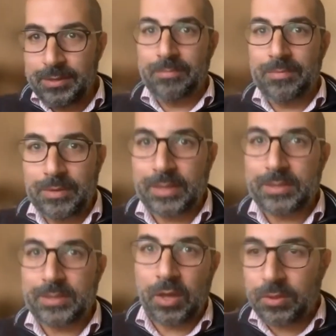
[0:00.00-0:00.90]
let the
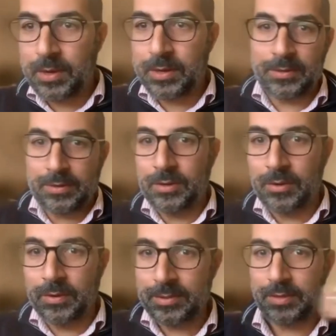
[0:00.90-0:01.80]
other one, you know,
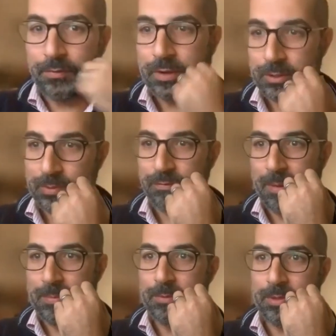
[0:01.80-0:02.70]
it's difficult with a
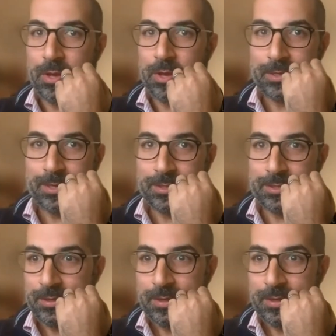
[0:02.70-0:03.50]
family with young kids.